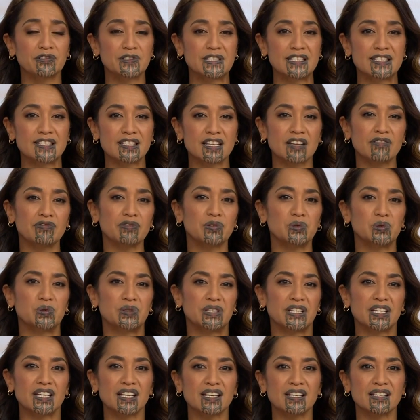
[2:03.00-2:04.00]
for several
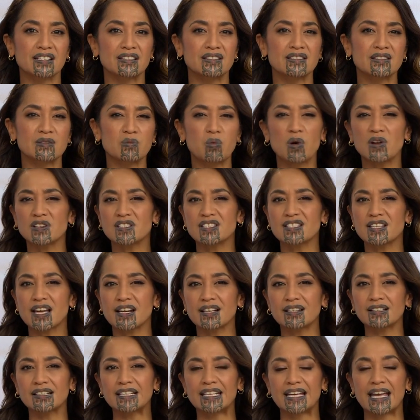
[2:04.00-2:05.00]
years. What
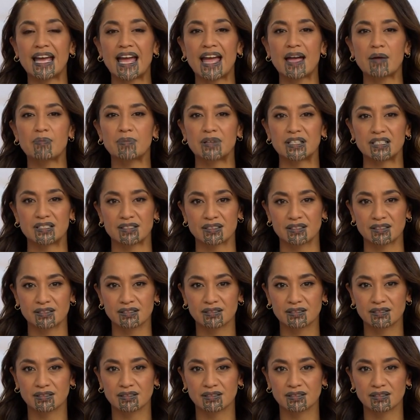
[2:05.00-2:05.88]
suddenly happened?